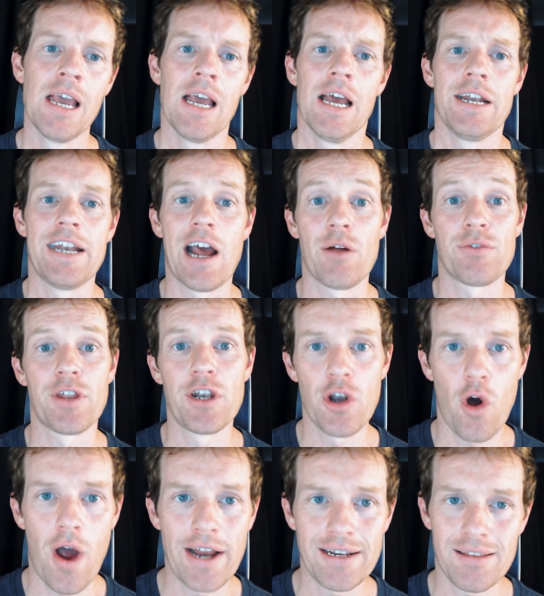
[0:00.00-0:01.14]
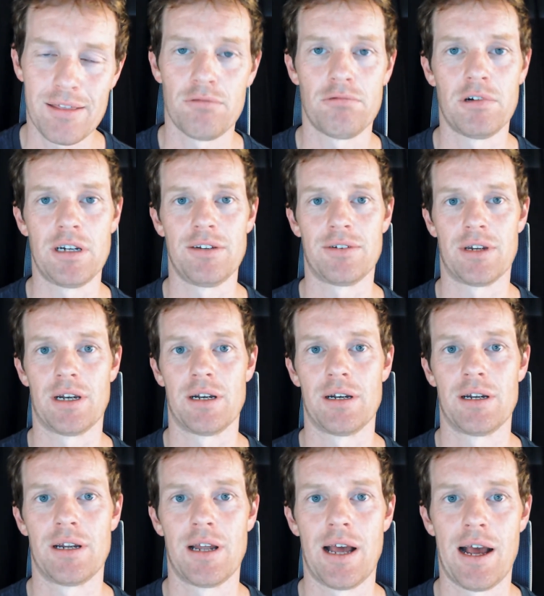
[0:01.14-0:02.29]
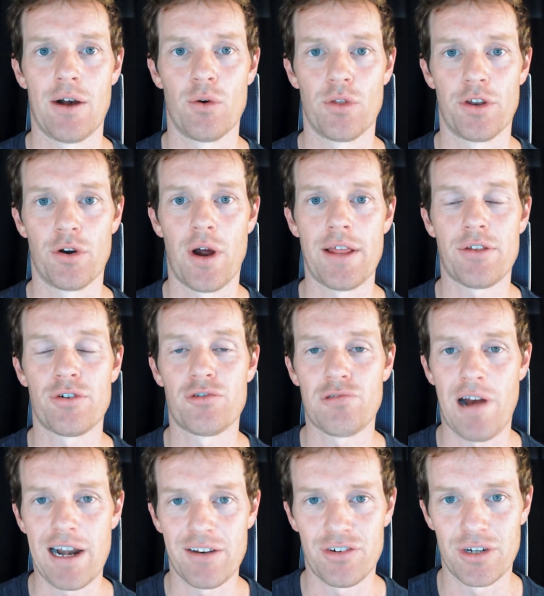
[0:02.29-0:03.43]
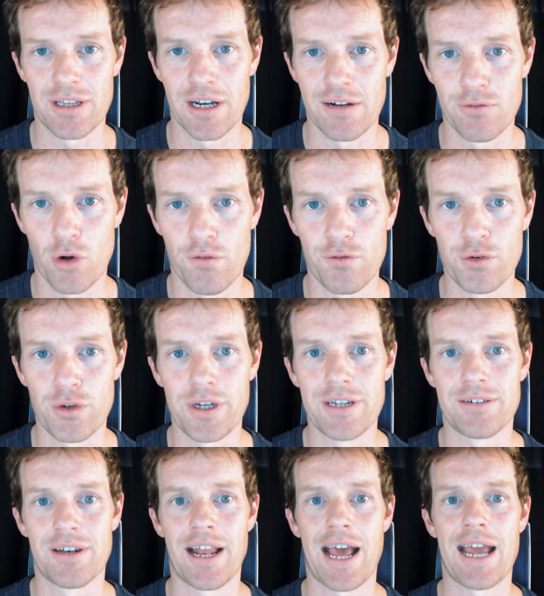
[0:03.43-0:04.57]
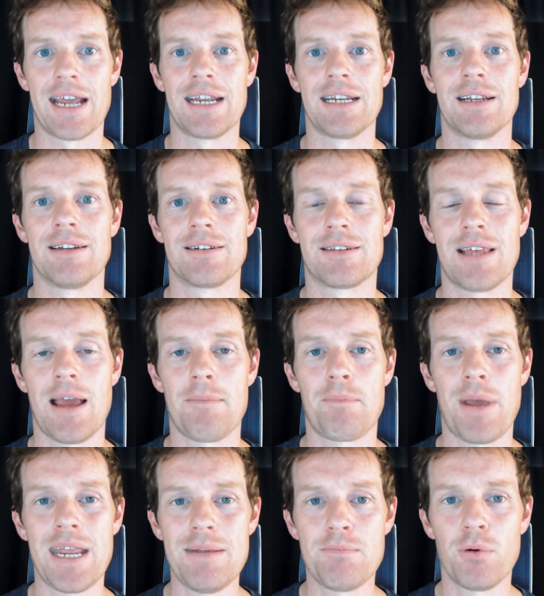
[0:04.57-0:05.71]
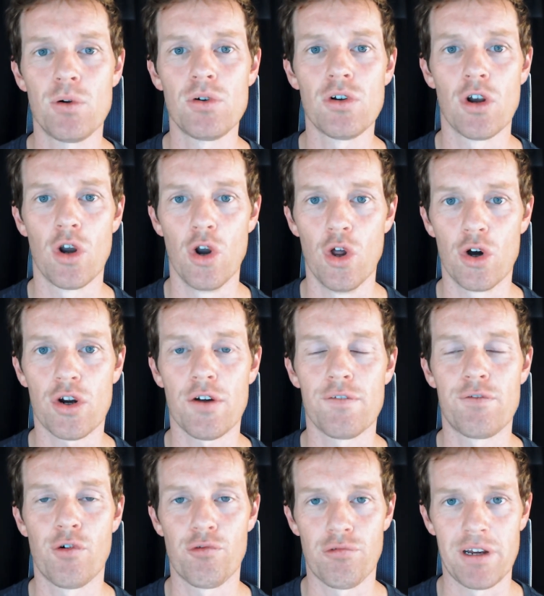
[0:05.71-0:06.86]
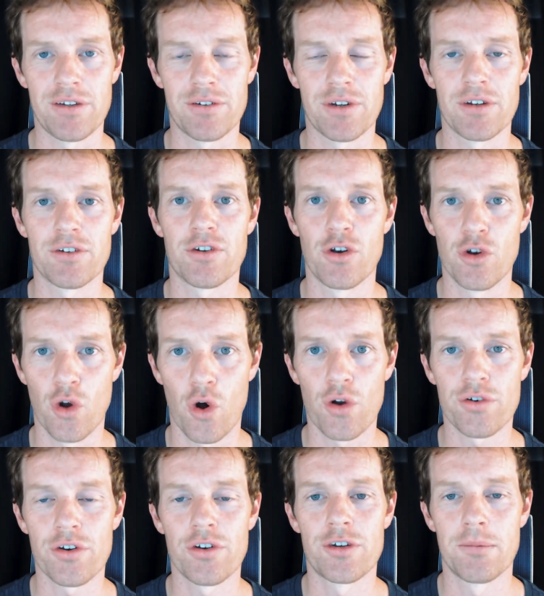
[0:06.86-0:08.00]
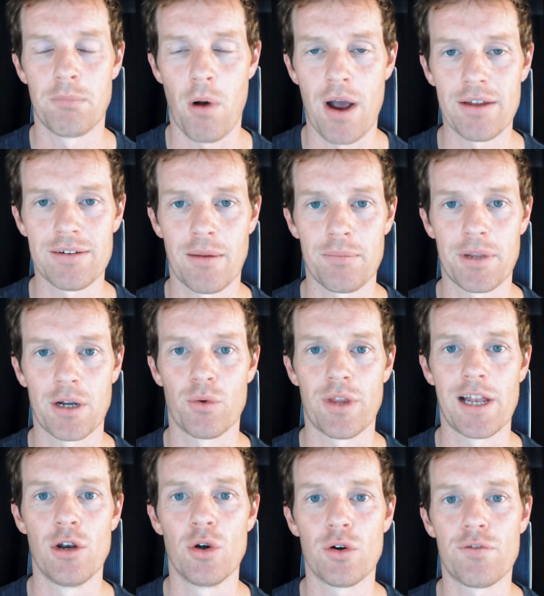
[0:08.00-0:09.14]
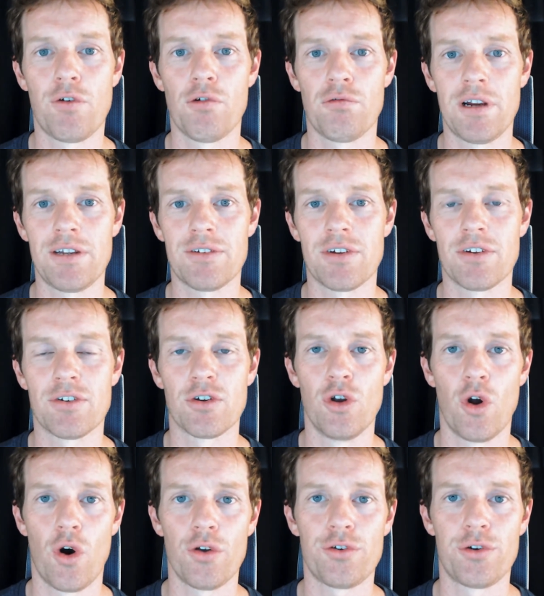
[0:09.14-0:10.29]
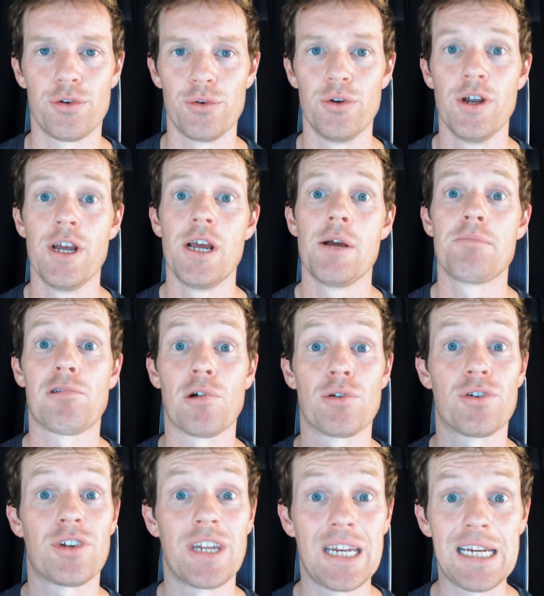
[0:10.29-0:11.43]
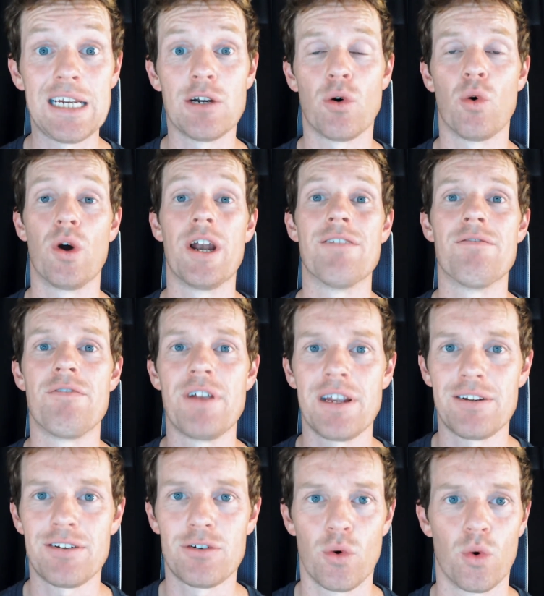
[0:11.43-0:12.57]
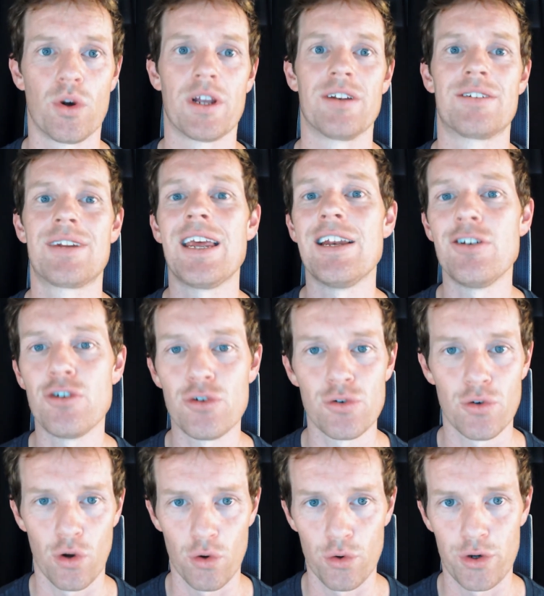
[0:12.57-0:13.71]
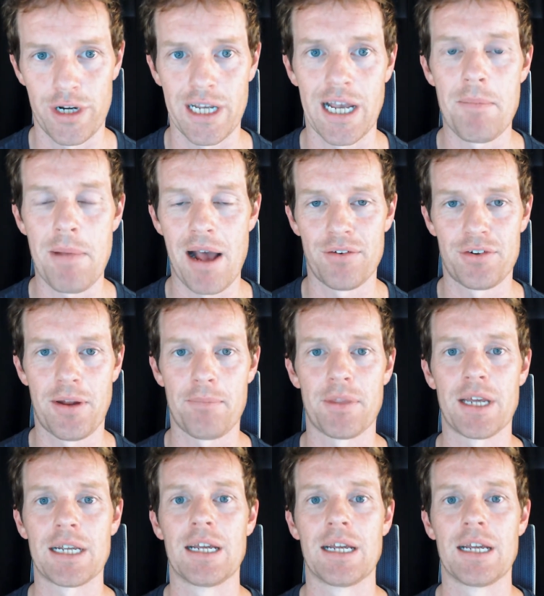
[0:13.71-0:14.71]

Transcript: Now, the 9th reason, or the 9th strategy that I've got for you here today, is that people look for reasons not to buy something, or they look for reasons not to proceed or invest or continue learning about something.